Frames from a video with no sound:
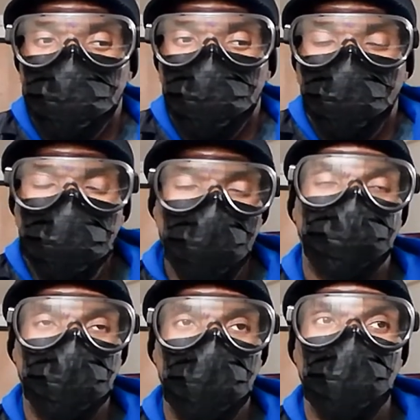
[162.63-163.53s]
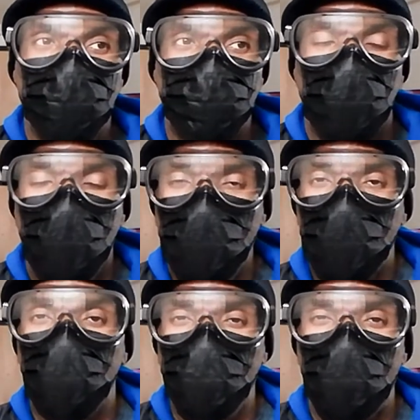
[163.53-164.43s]
the question is, how
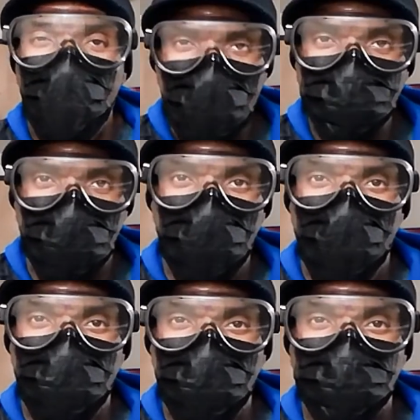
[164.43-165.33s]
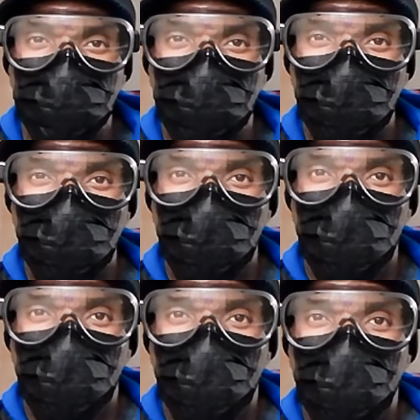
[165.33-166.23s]
long has he had it?
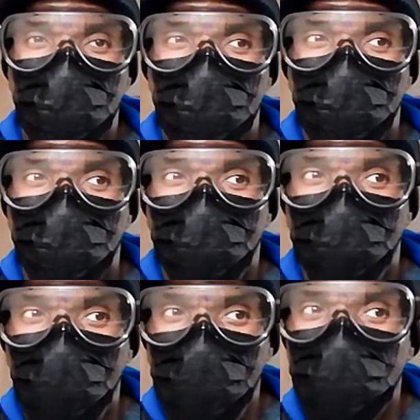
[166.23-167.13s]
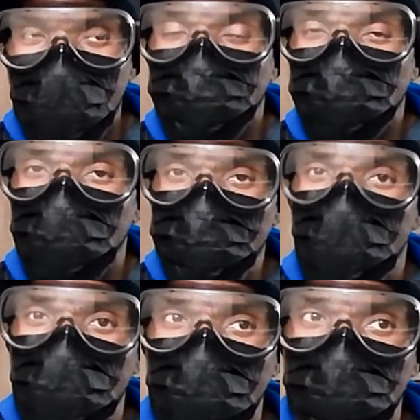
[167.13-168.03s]
Where has he
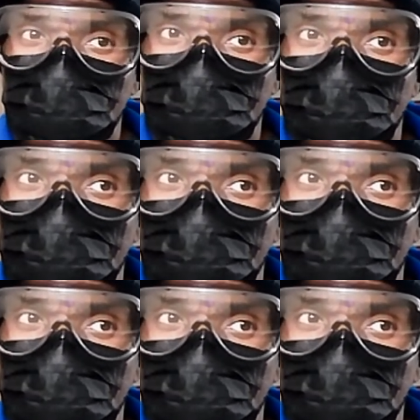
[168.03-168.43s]
been